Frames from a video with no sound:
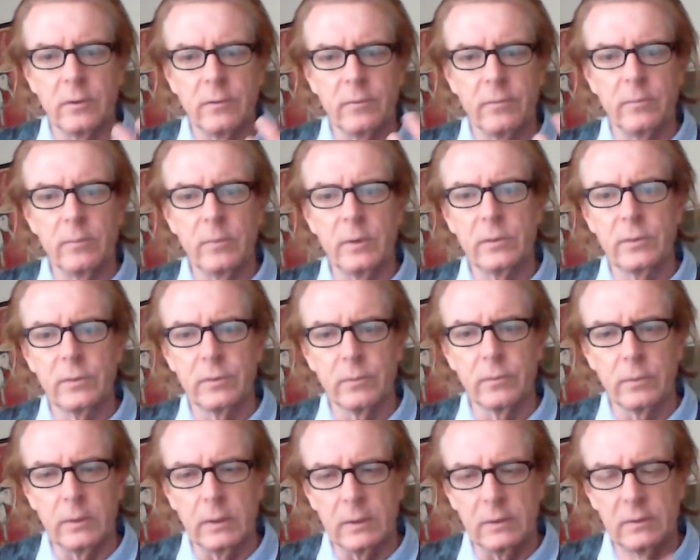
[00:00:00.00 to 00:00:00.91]
of
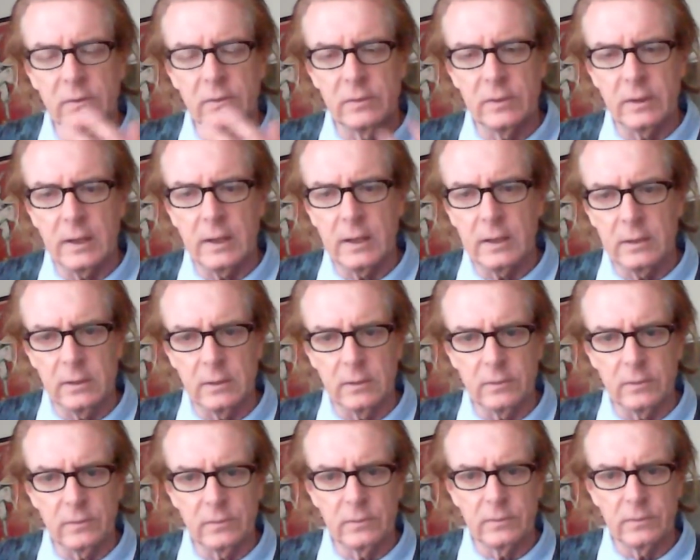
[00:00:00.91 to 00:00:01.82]
misery,
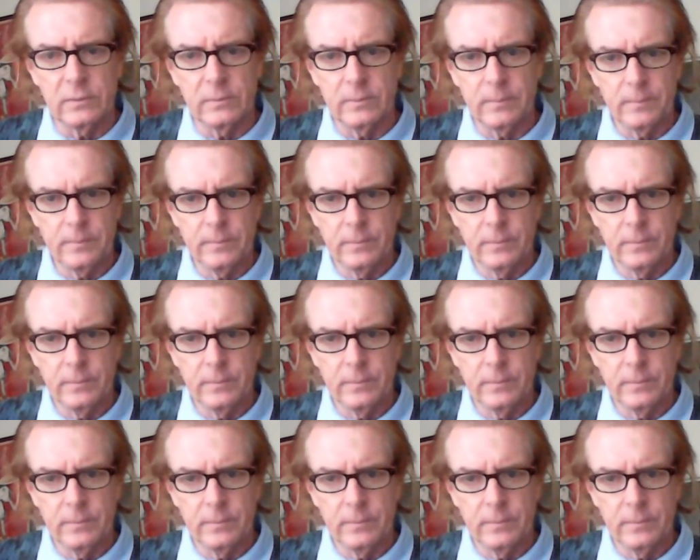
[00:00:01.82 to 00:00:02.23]
sadness,